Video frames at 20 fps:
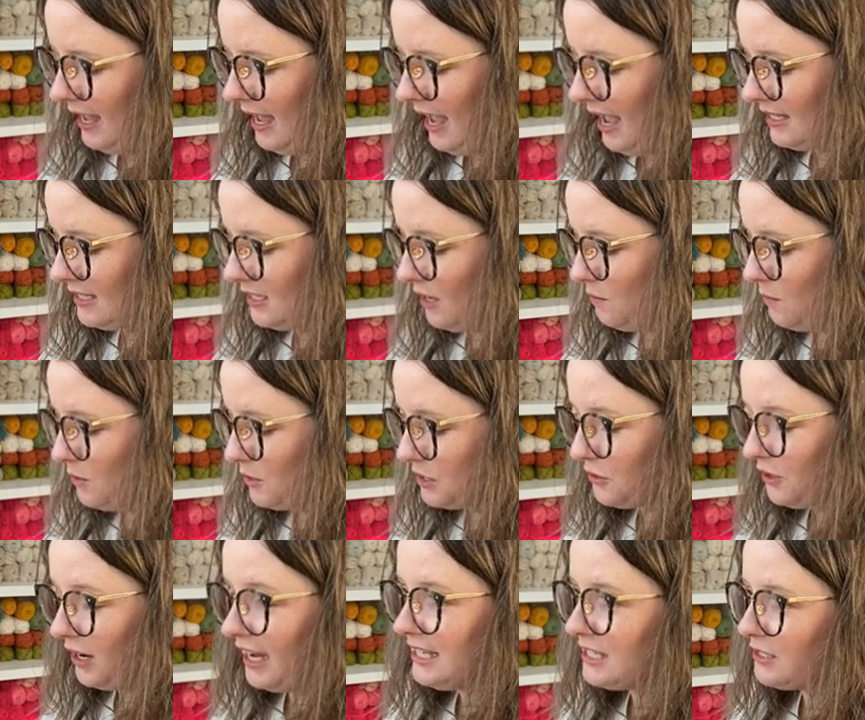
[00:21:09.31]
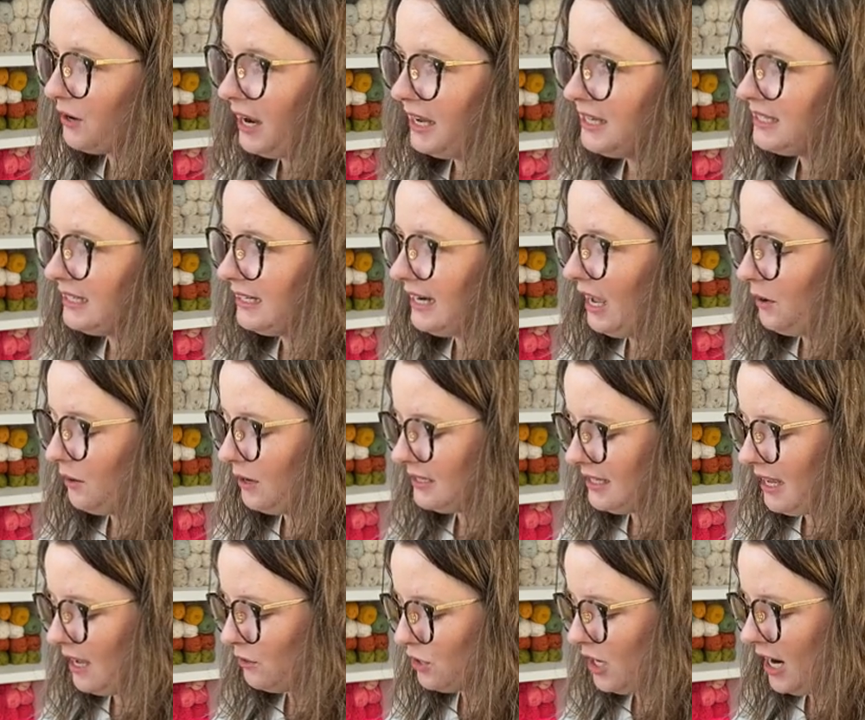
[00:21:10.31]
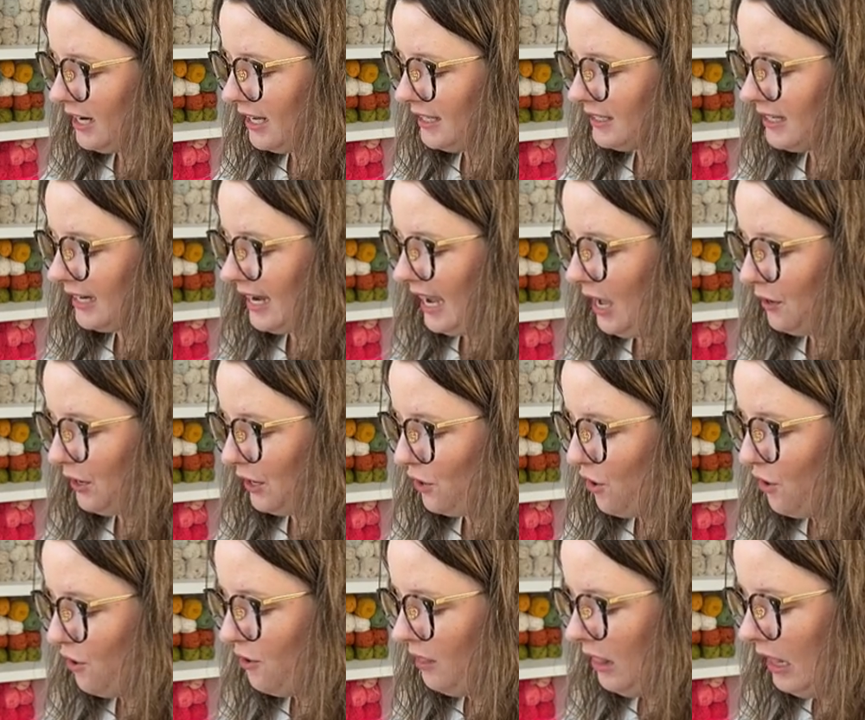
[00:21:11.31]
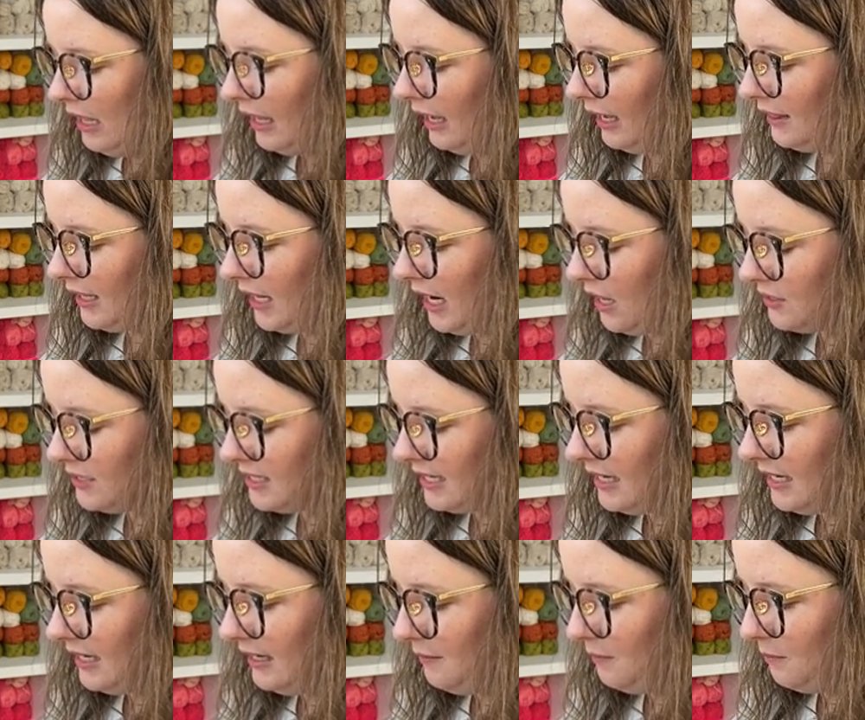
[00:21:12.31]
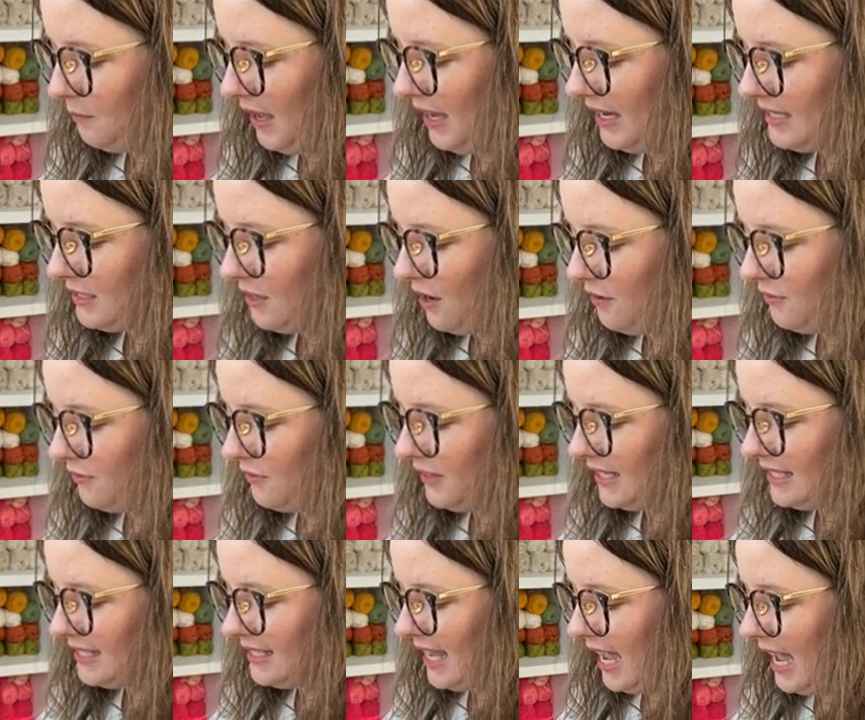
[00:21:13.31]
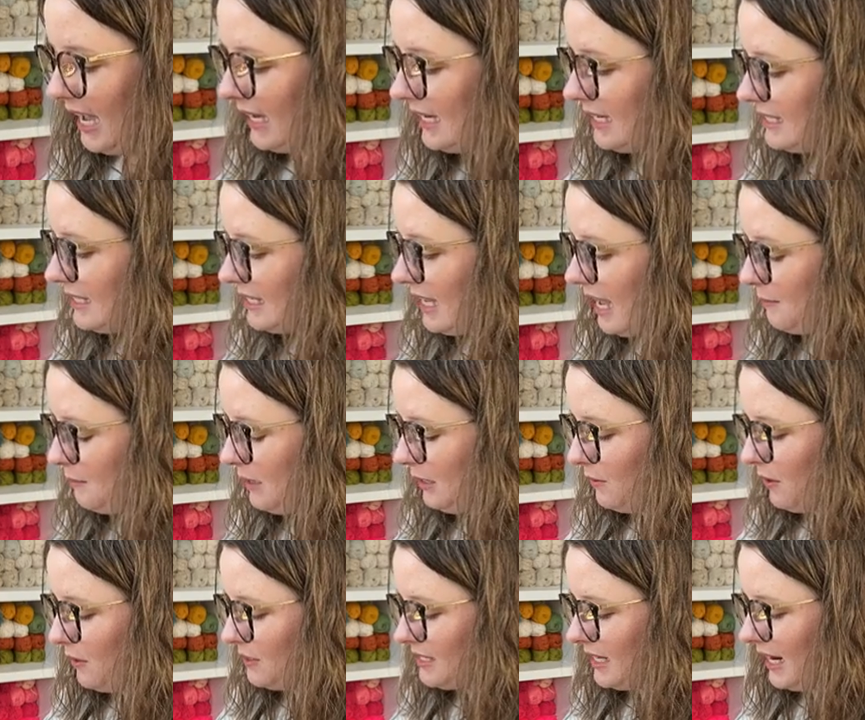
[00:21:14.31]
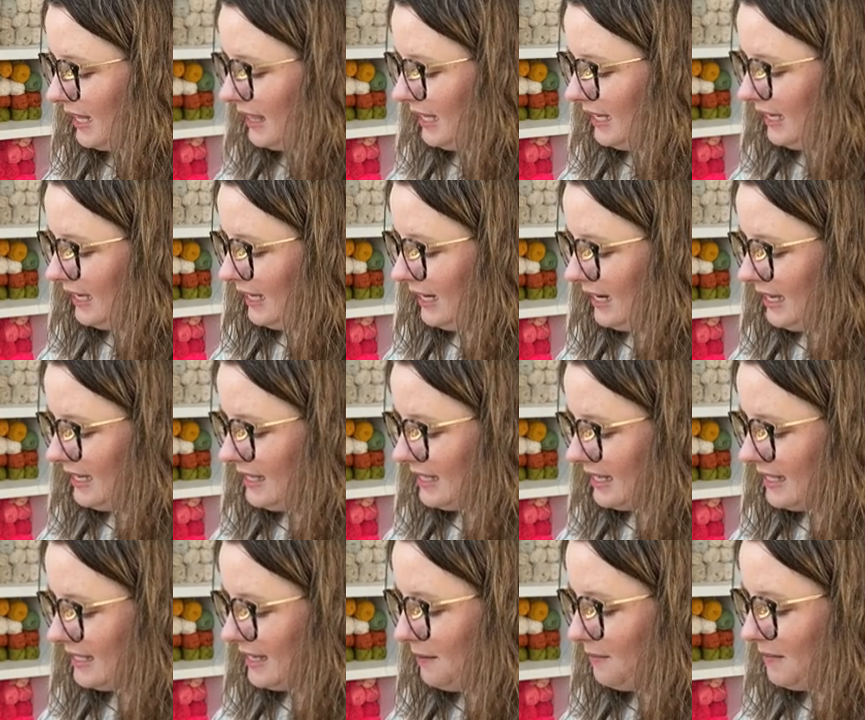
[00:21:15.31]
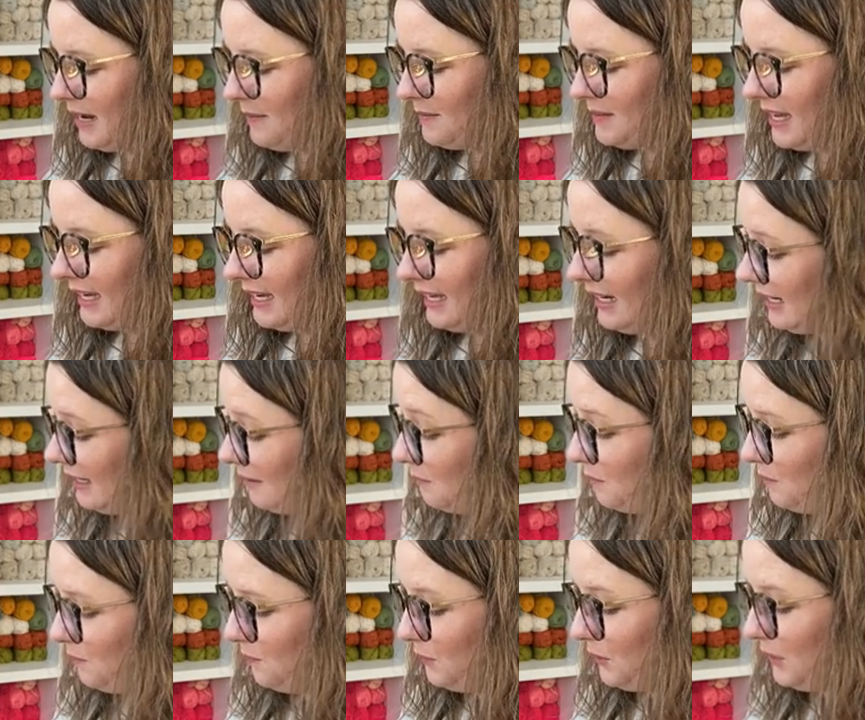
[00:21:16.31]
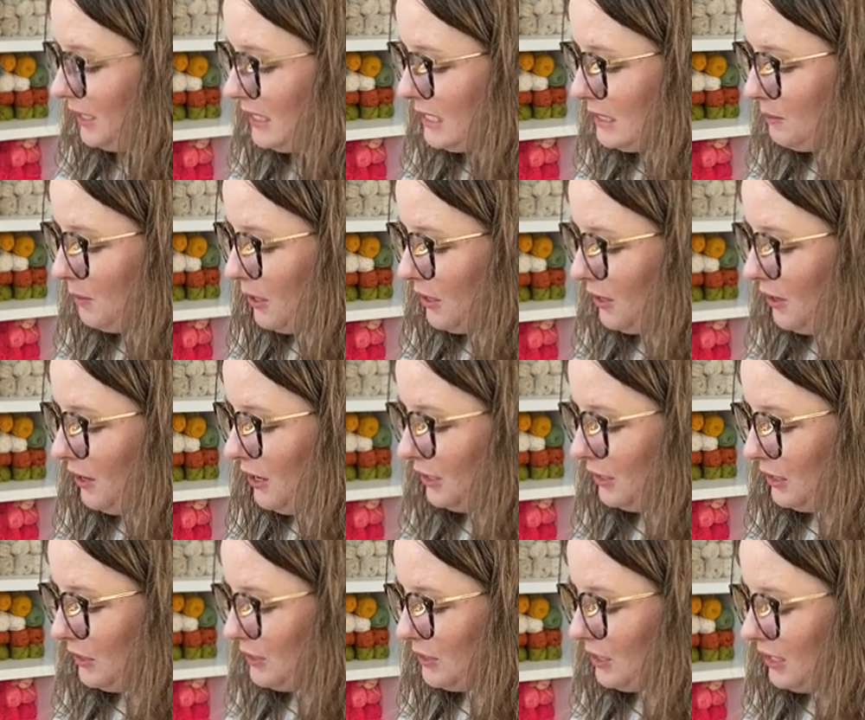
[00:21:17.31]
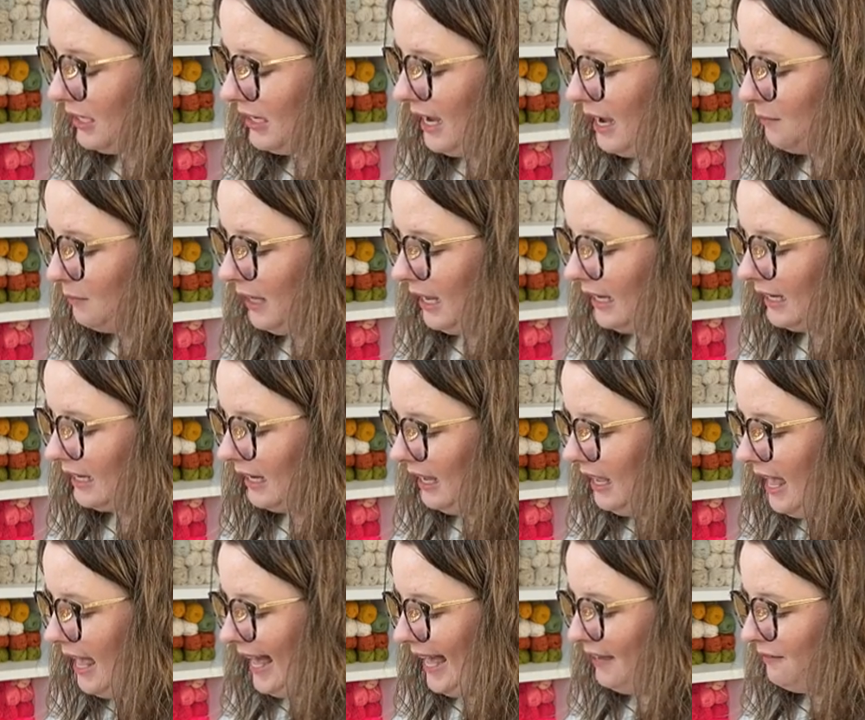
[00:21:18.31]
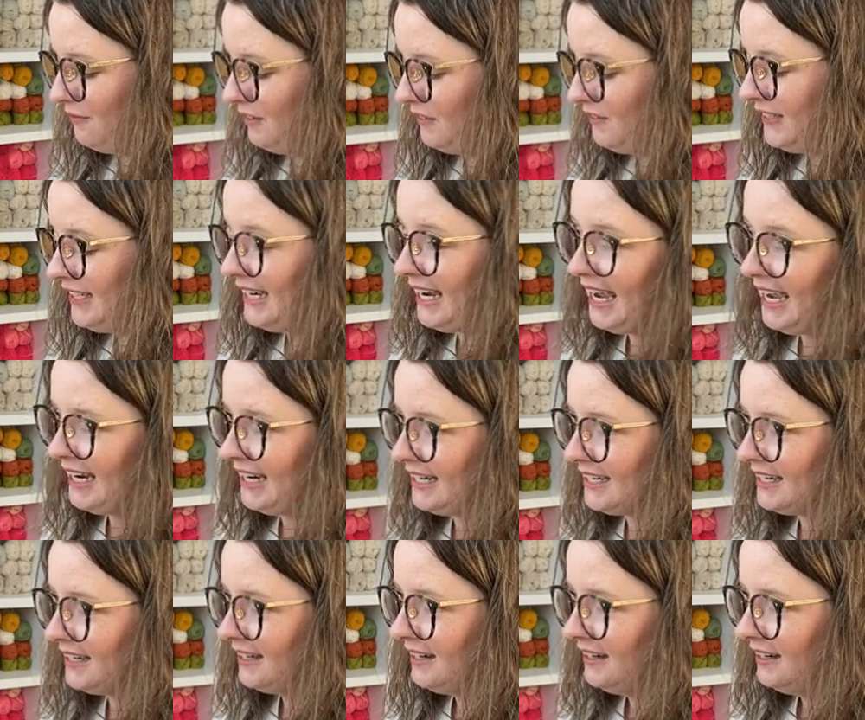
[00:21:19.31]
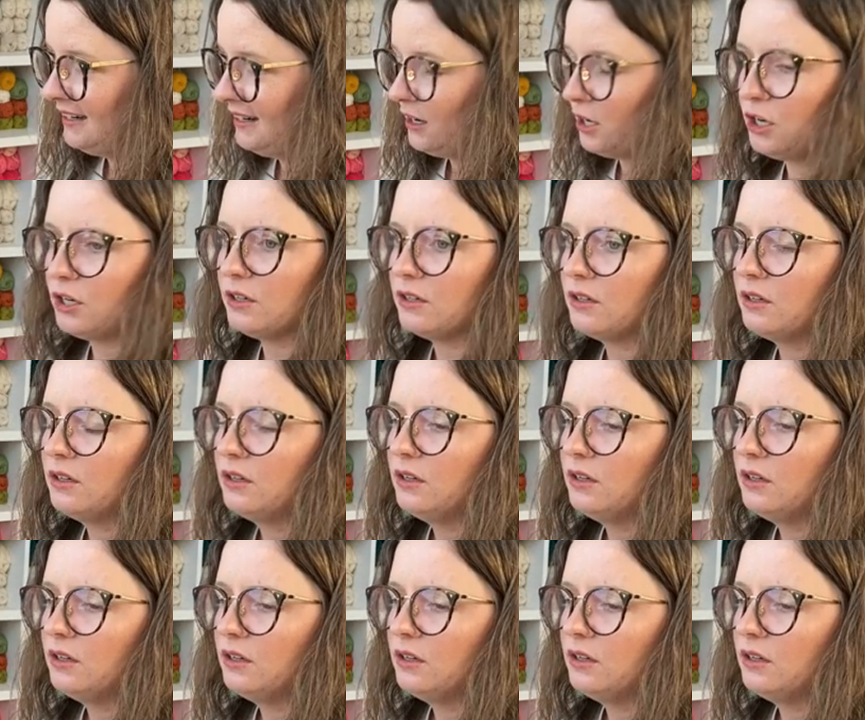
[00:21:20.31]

It's almost, it's crazy now because I'll try not to count at all. And then I'll see based off of the size how many rows that I think it is. And sometimes I get it pretty spot on. Usually I'm like at fifty-eight, or